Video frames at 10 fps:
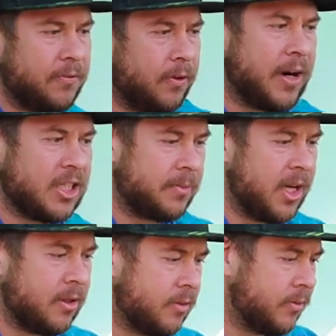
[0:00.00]
a full
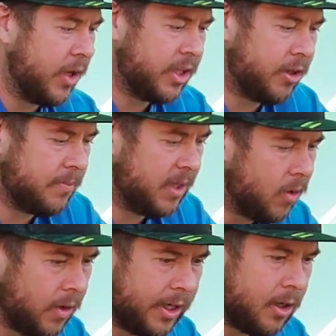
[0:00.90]
regiment, whether it be
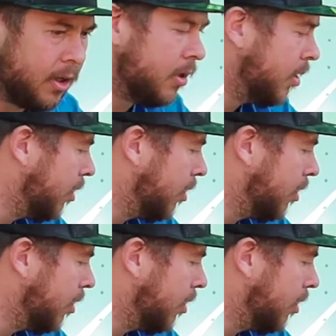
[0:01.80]
oil,